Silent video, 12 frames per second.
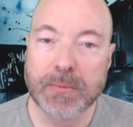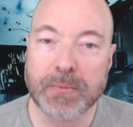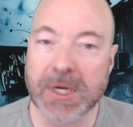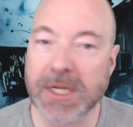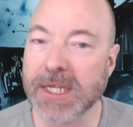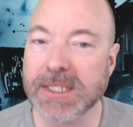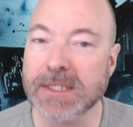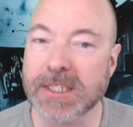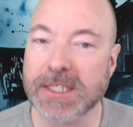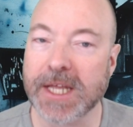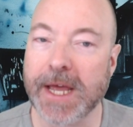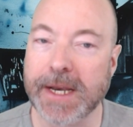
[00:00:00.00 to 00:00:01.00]
but it doesn't
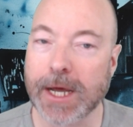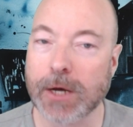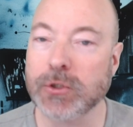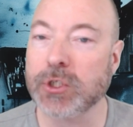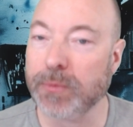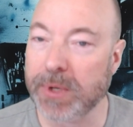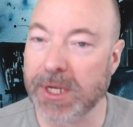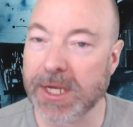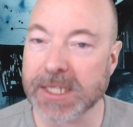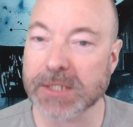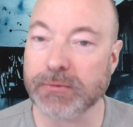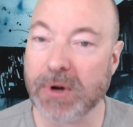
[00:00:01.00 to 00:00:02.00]
stand out to me
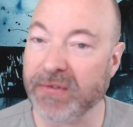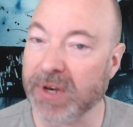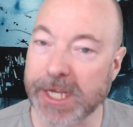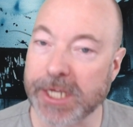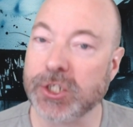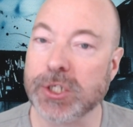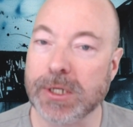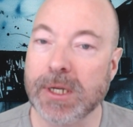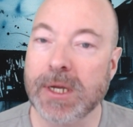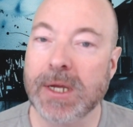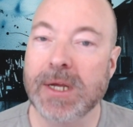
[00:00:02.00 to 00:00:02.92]
as a revelation.